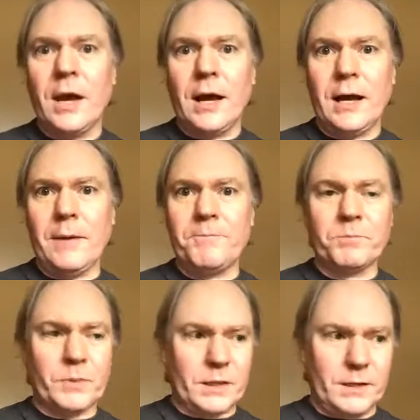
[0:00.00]
Uh,
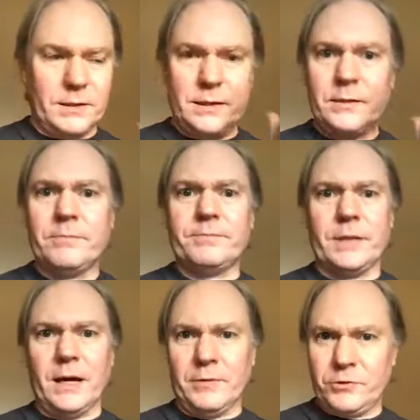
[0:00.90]

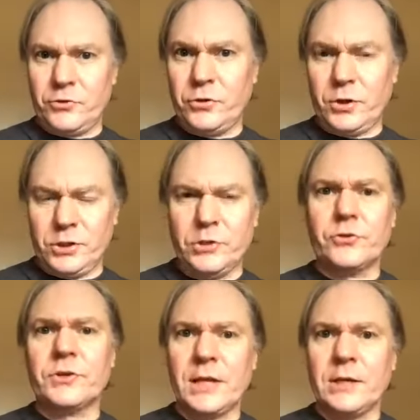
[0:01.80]
a, a
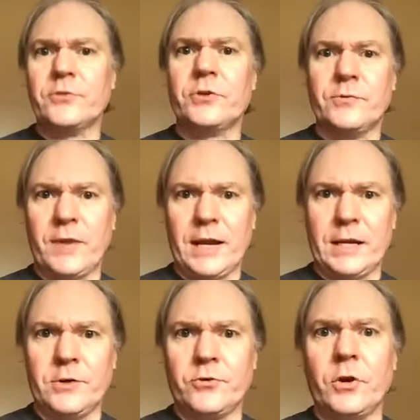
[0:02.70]
huge attendance
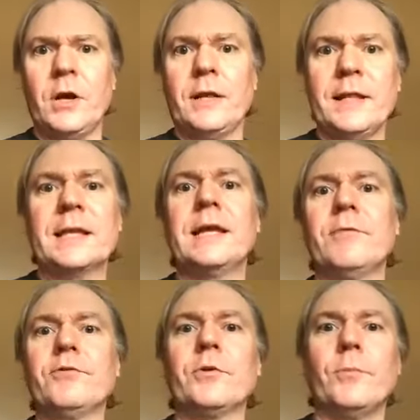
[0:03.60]
advantage that
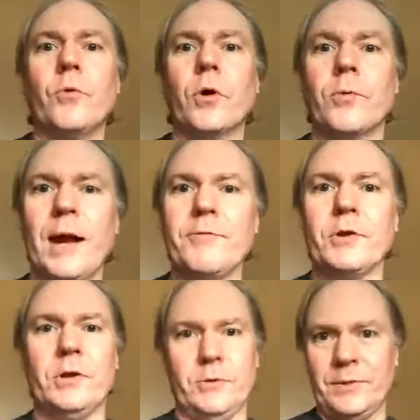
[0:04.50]
gives them more
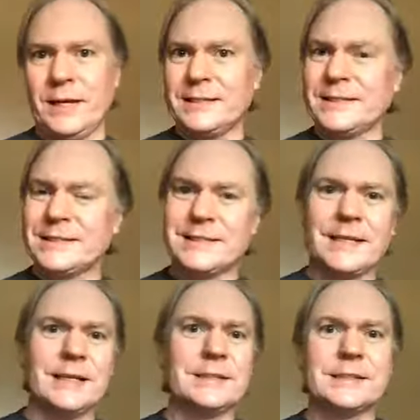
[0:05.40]
revenue. That's
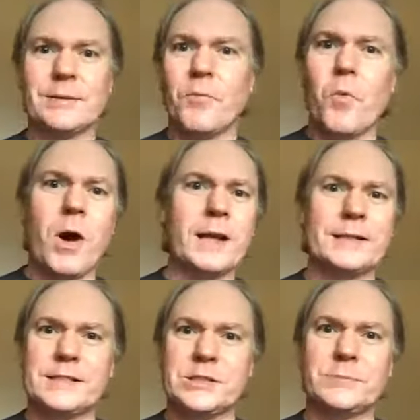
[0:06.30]
uh,
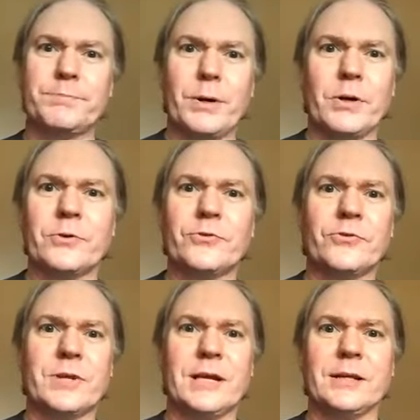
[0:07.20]
somewhat
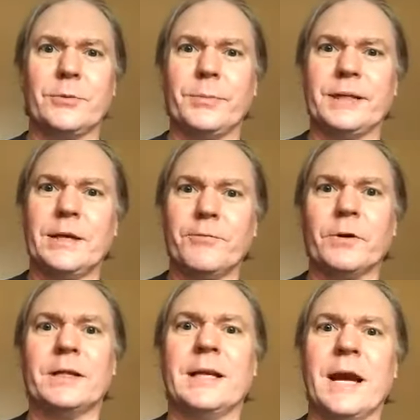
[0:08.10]
dispersed uh, a little bit
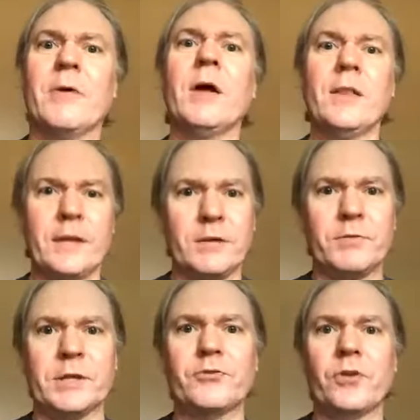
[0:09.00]
differently now. They have
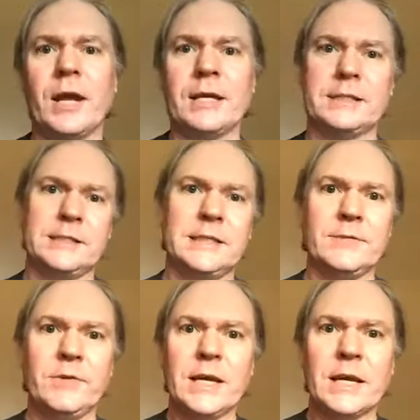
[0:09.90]
the giant
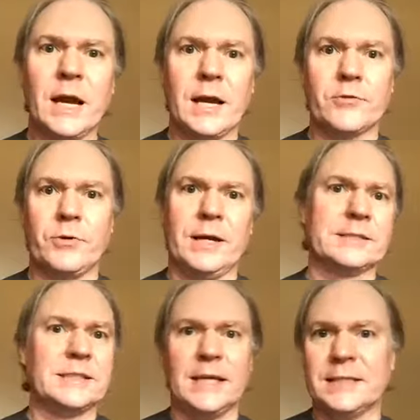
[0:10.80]
TV
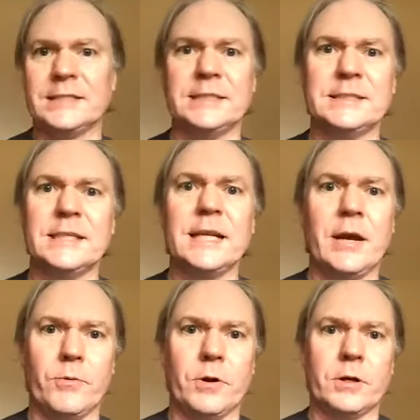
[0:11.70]
contracts, the SEC
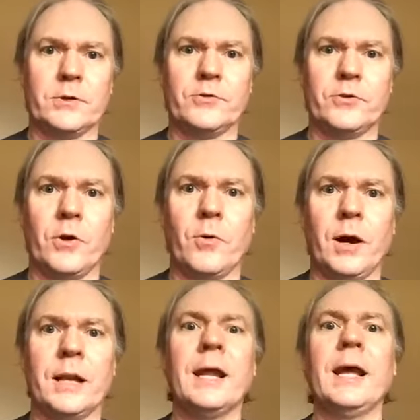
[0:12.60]
network, and so
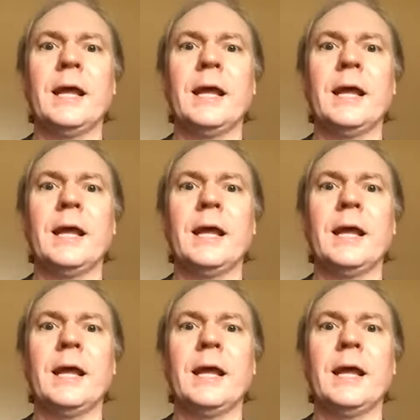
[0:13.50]
on.